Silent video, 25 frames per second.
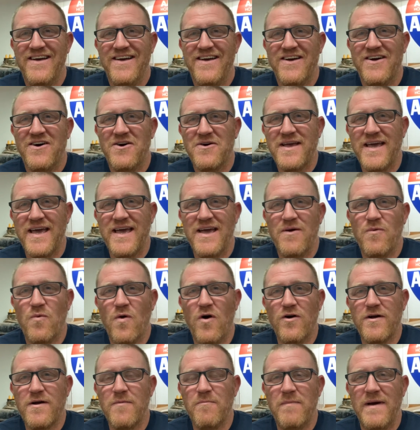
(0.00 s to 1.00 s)
Okay,
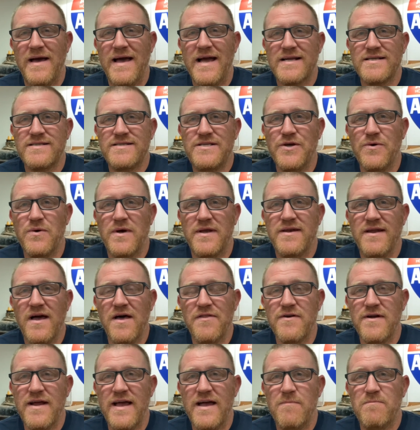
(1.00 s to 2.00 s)
welcome back to
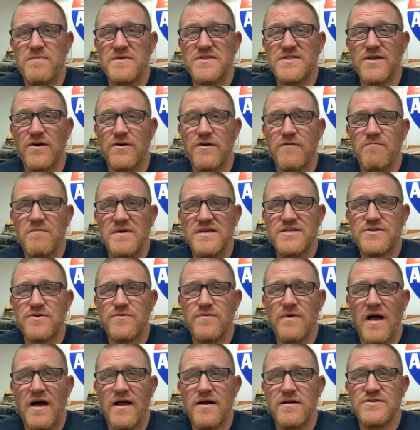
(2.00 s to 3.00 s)
another episode of Mr.
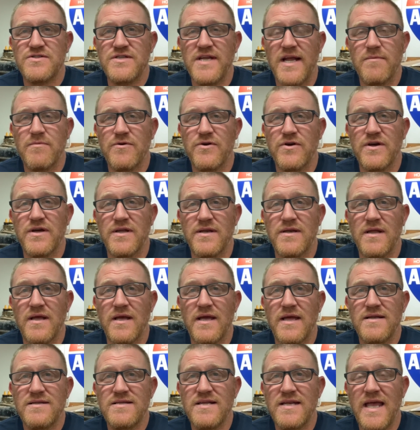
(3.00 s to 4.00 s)
Rodder's Neighborhood.
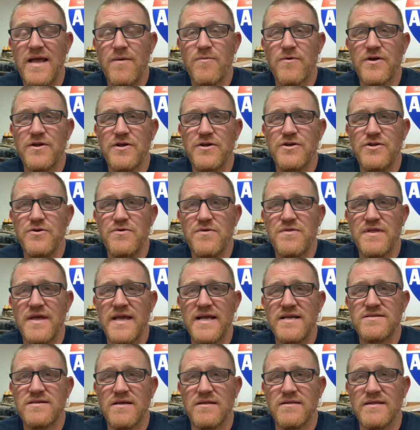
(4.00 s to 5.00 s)
And today we're going to do
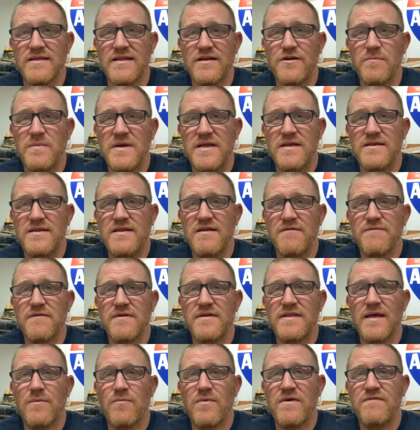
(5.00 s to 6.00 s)
things a little bit
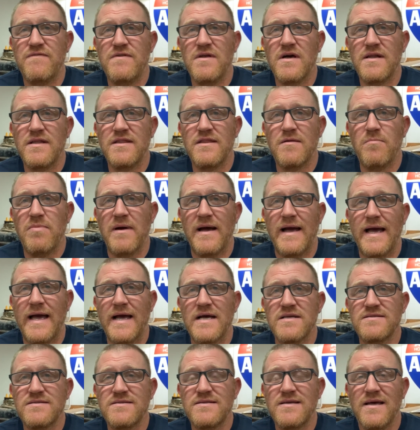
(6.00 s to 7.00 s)
different than we've done in the
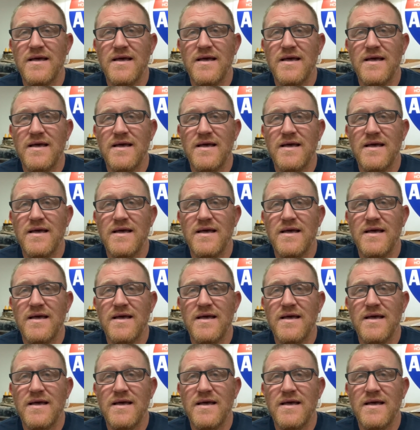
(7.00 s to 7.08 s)
past.